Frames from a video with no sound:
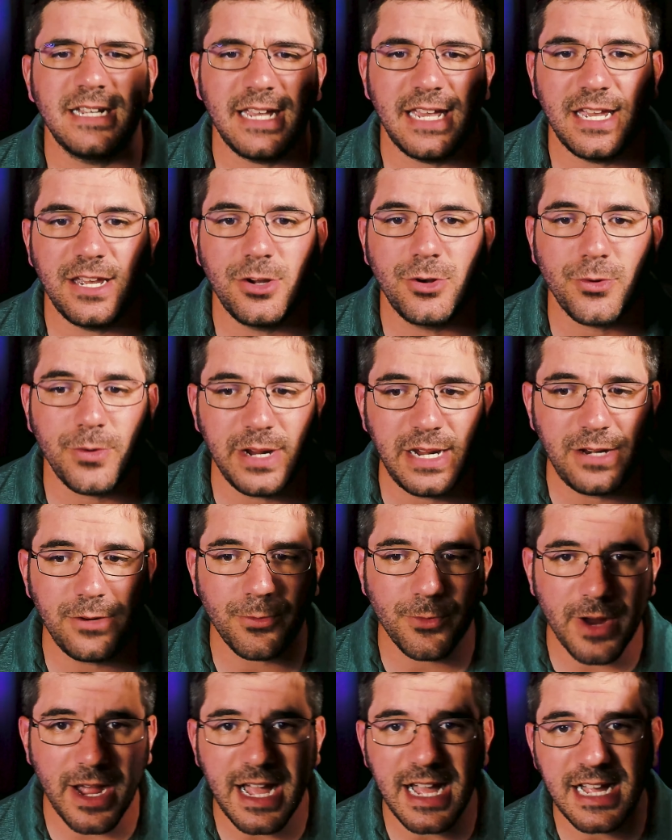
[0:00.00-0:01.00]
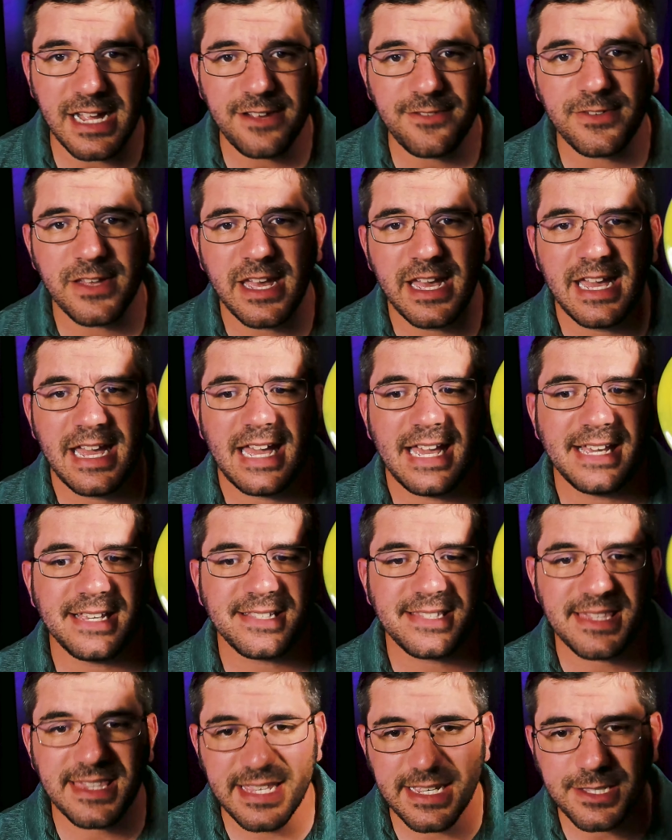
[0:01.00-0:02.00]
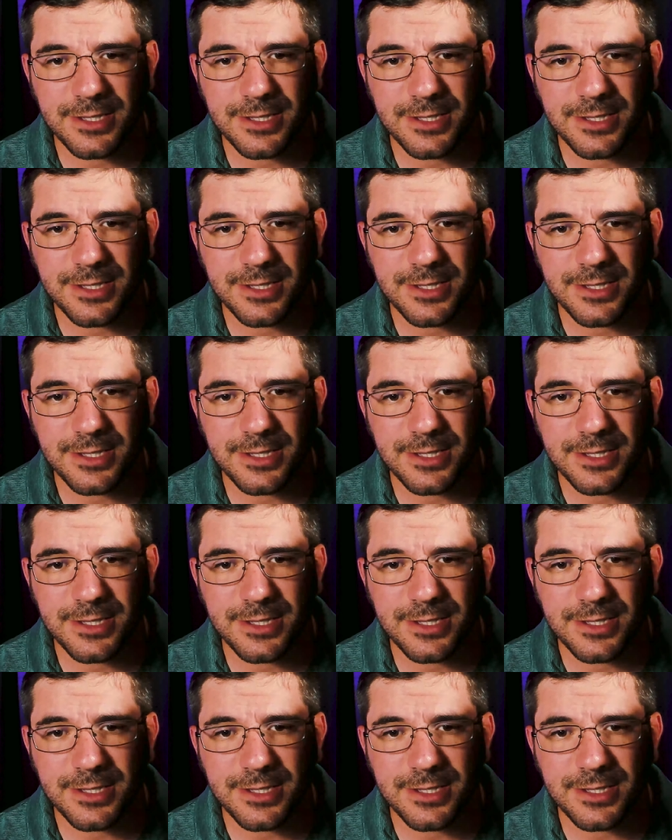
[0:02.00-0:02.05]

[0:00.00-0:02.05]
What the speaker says: a green Rive, as this